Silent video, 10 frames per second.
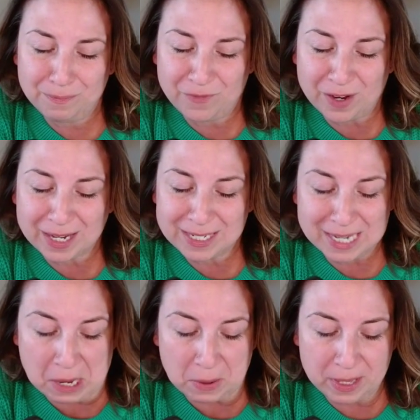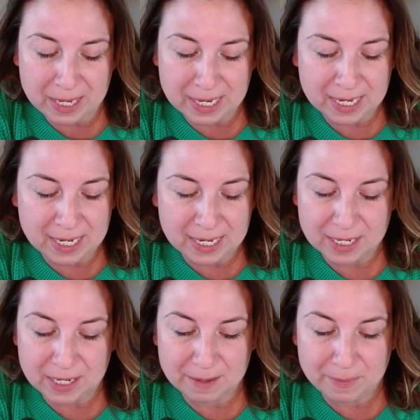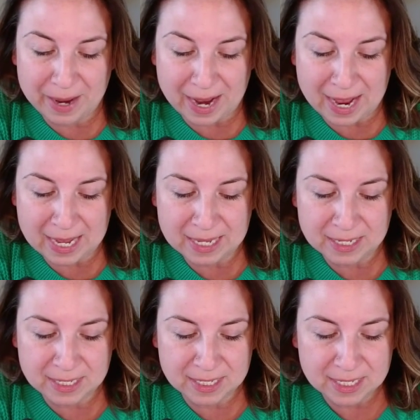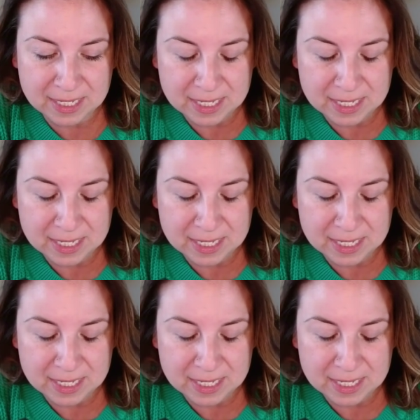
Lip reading: fucking towel on. Pass.